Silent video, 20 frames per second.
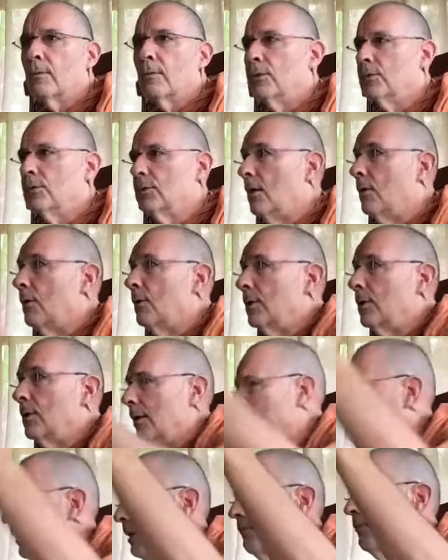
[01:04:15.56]
You say, oh, yeah,
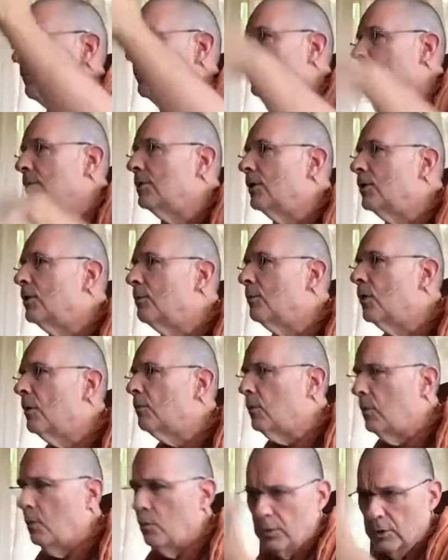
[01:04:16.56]
it came from Chaitanya
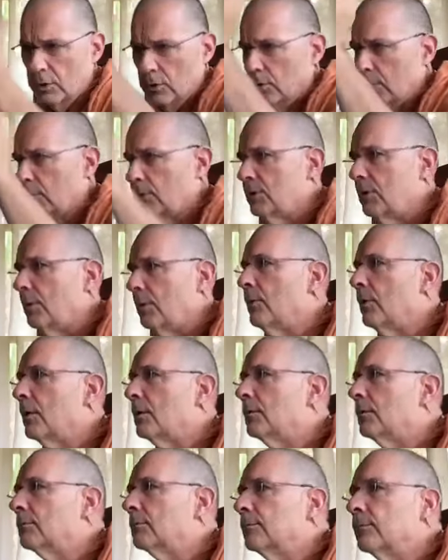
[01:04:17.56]
Mahaprabhu. We don't accept
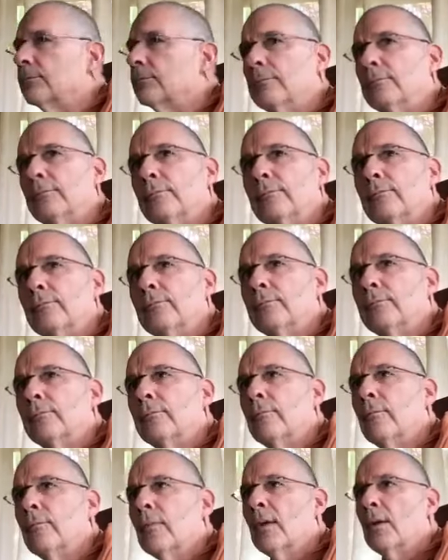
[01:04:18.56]
that.
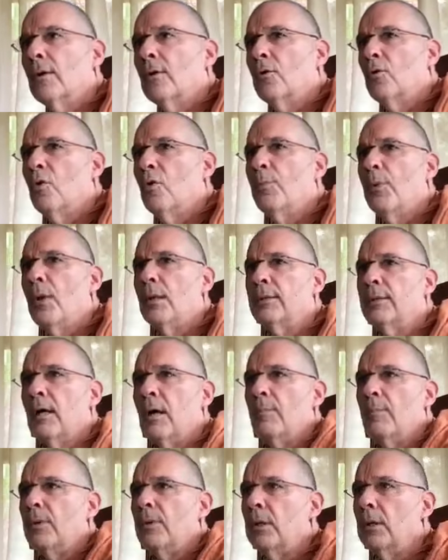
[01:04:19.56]
Gopal
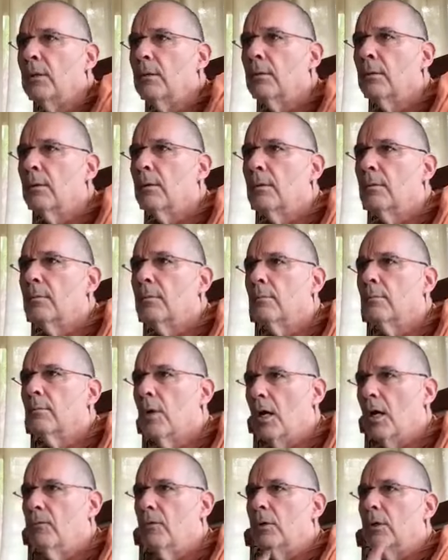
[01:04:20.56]
Tapani,
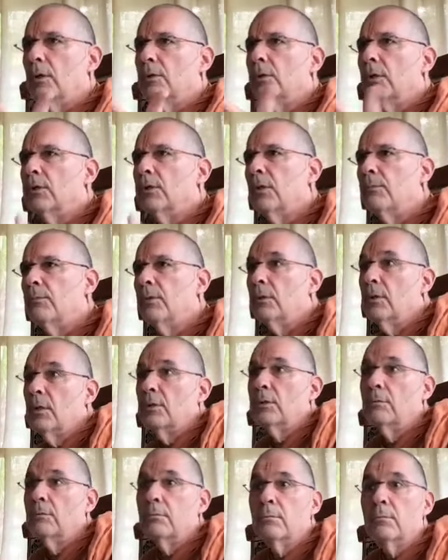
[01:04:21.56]
Madhva doesn't accept it
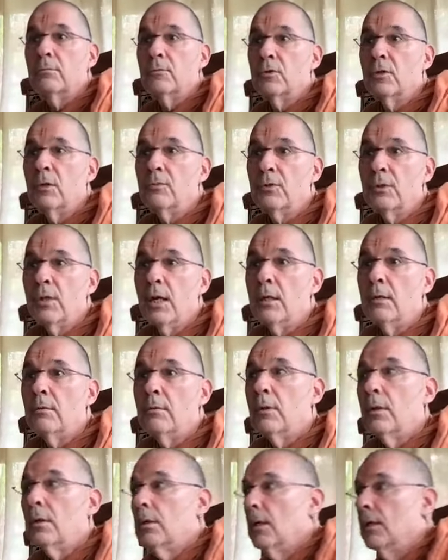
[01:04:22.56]
because some say
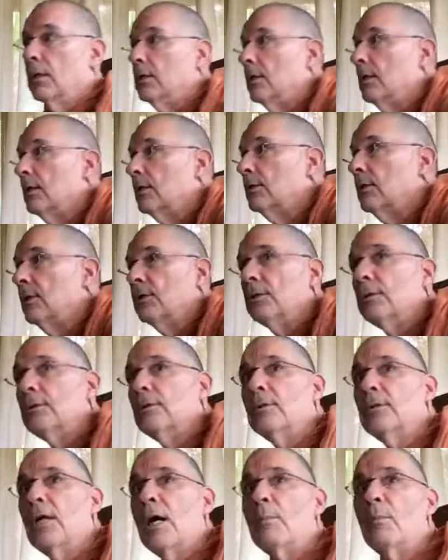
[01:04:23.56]
it didn't exist at
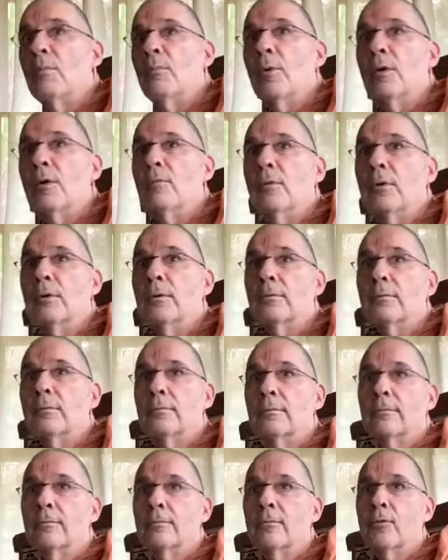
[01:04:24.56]
the time of Madhva.
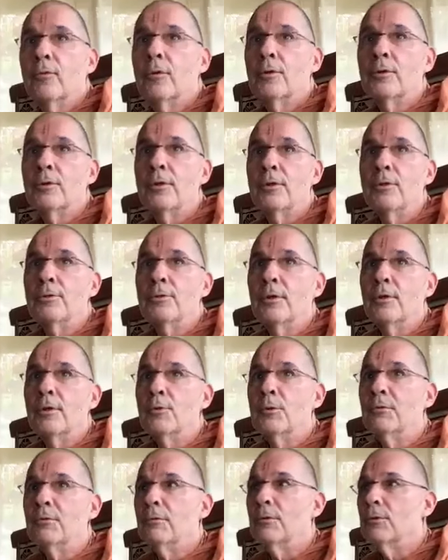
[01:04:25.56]
13th
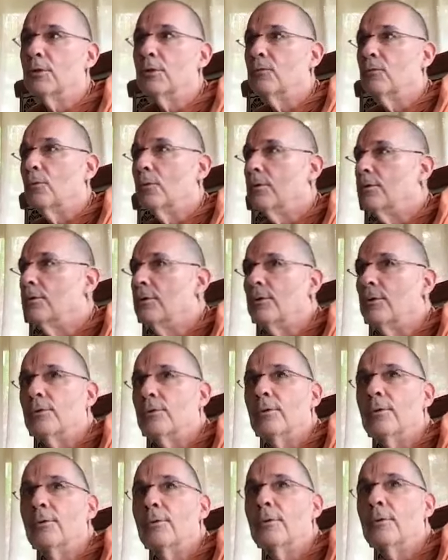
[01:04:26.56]
century versus 14th
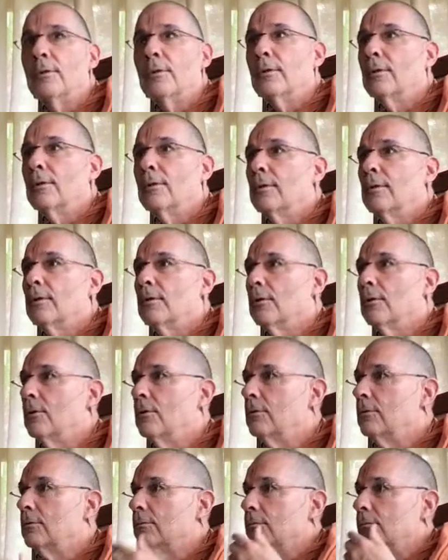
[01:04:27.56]
century.
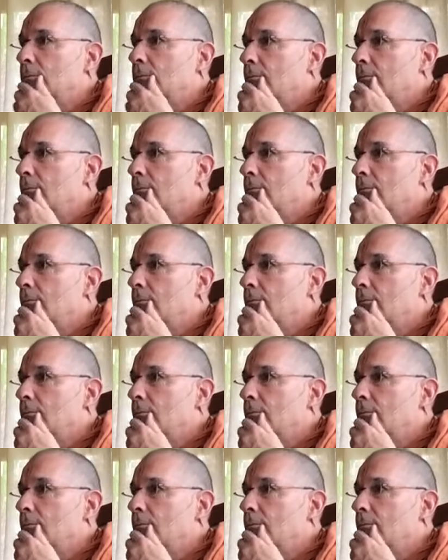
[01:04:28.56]
Oh.